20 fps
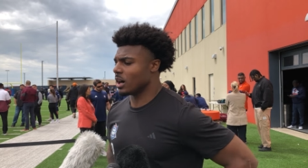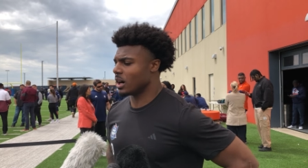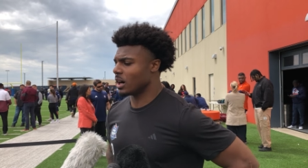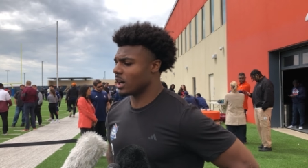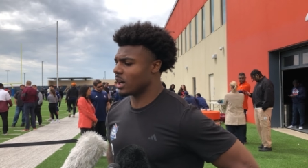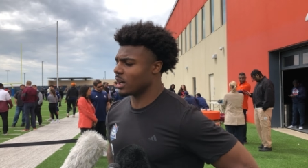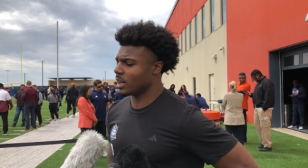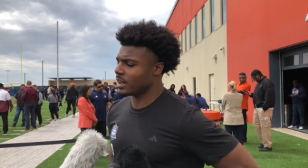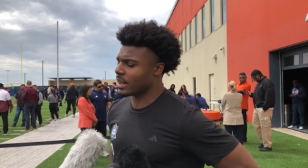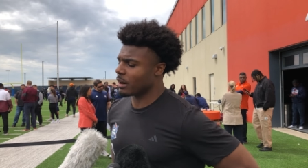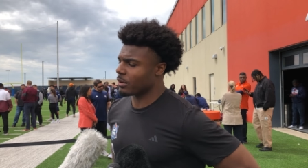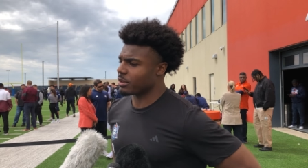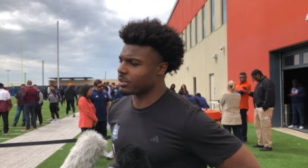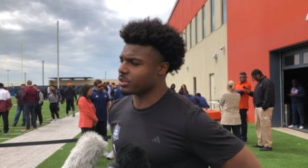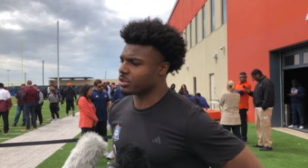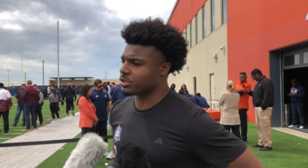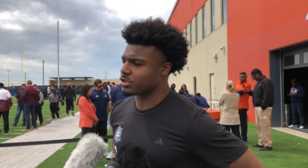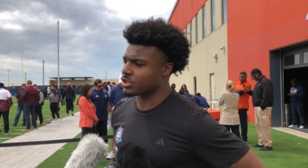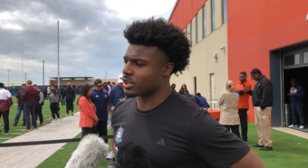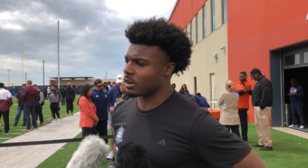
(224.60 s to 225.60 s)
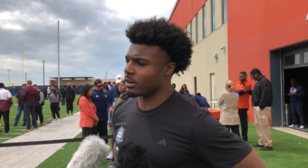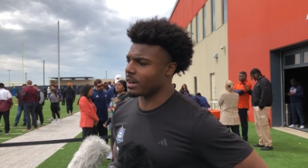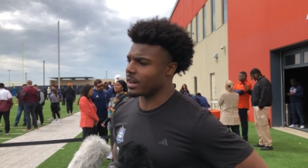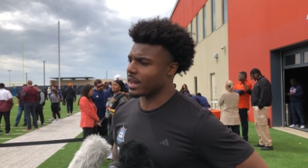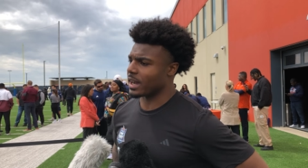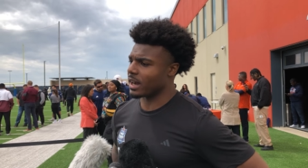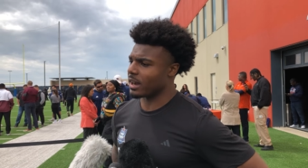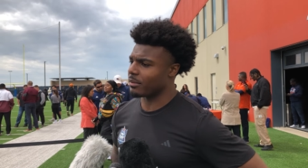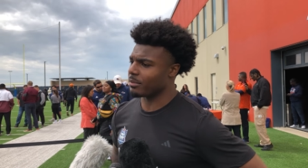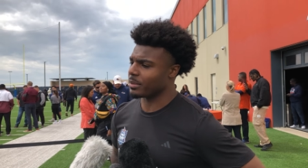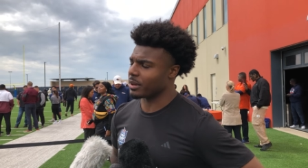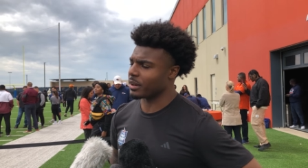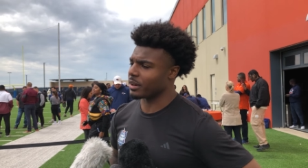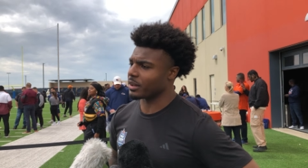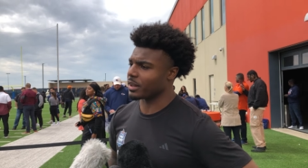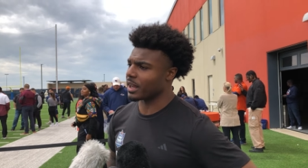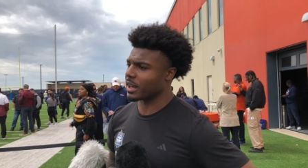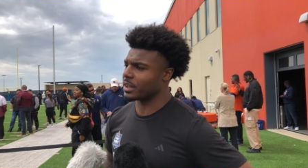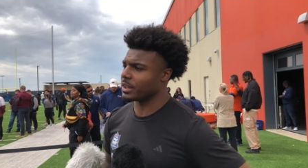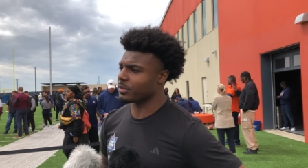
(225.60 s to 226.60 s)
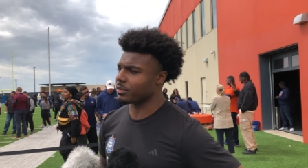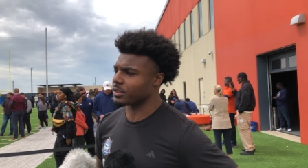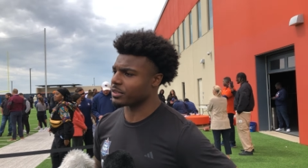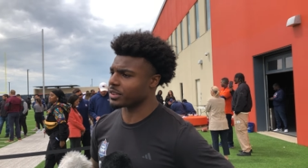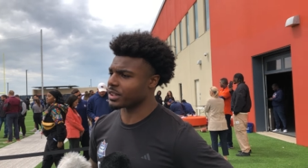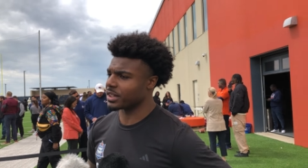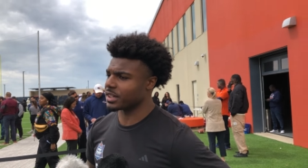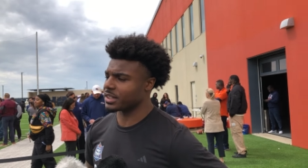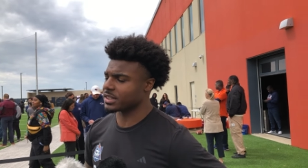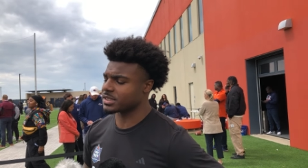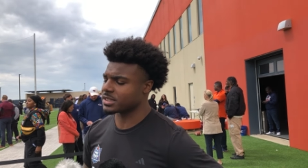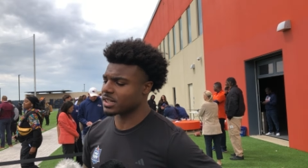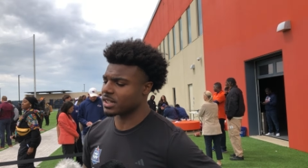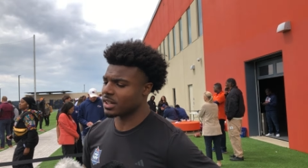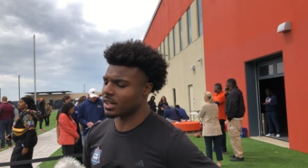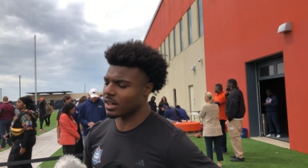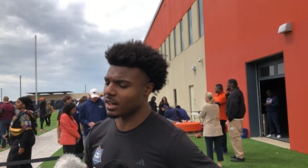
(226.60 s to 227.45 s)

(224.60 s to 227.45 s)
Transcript: Not really too sure right now. I'm hearing a lot of different things.